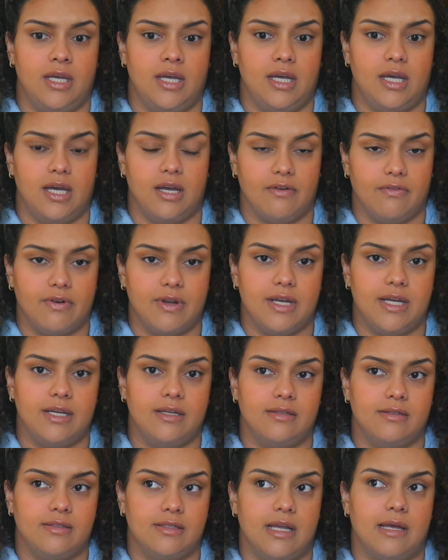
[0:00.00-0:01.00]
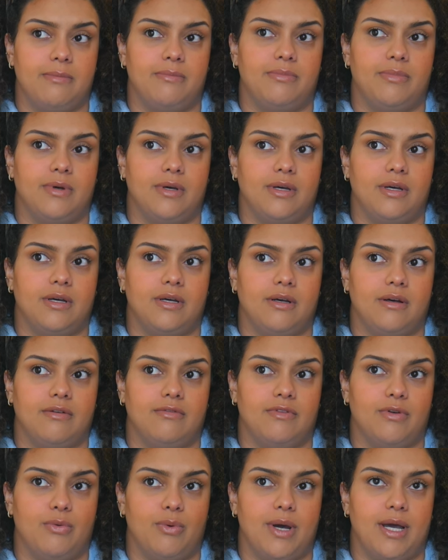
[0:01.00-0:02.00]
every step
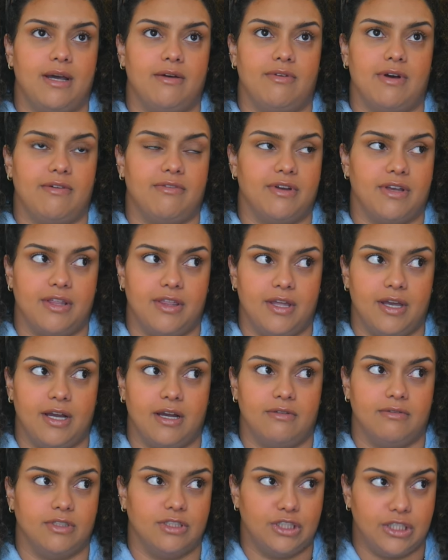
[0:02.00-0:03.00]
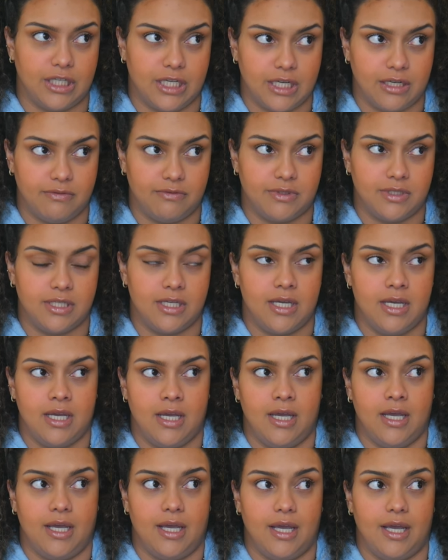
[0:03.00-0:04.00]
of the way of everything I've achieved
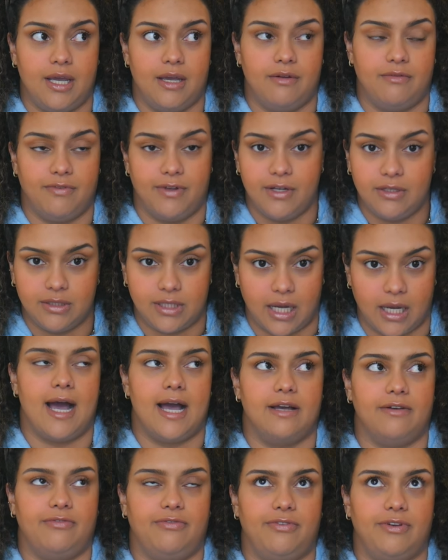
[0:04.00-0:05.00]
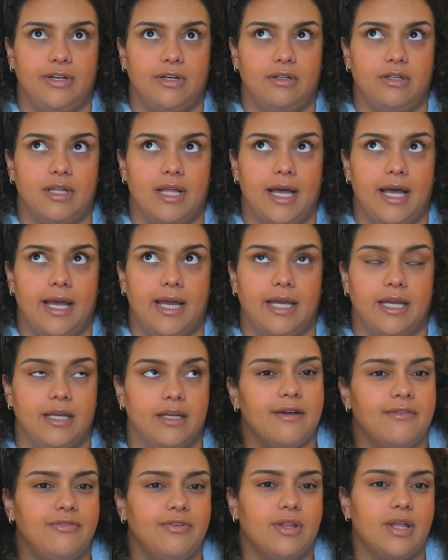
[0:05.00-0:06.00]
and failed. I feel
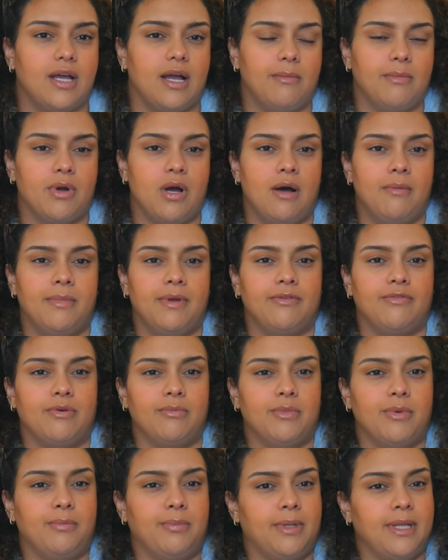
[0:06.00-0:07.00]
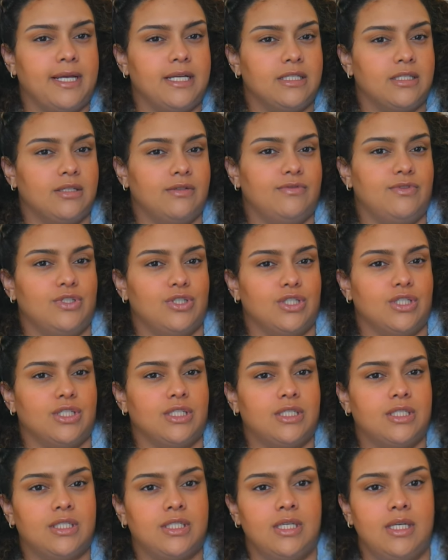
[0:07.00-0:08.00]
like I'm coming from a place of
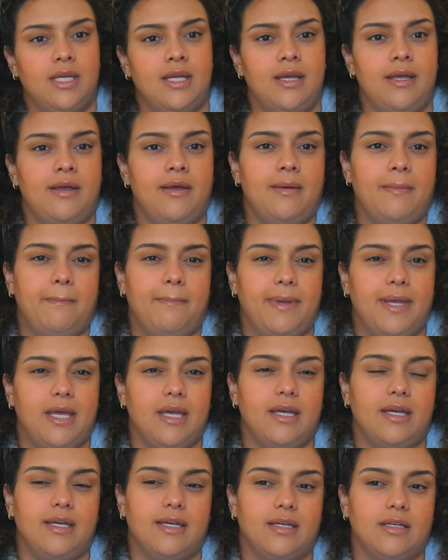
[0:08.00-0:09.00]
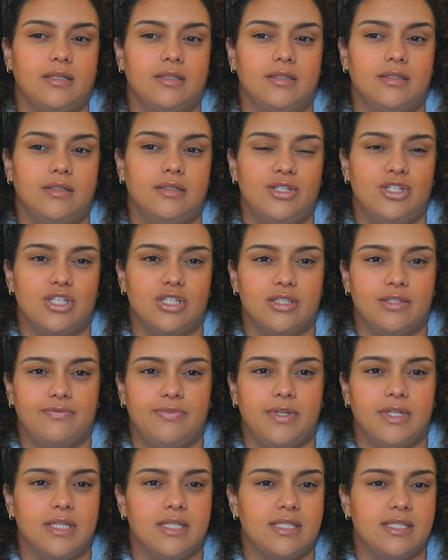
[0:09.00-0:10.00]
just feeling
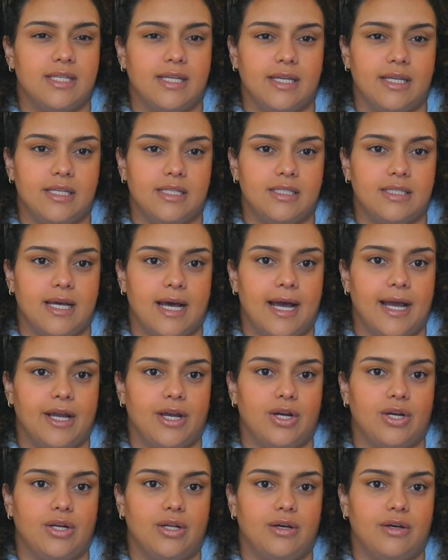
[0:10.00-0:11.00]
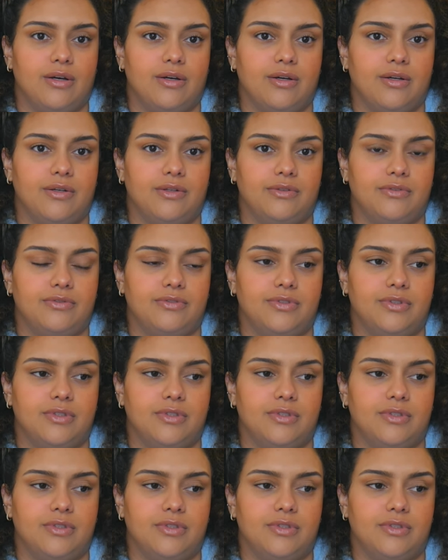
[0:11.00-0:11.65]
sick and tired of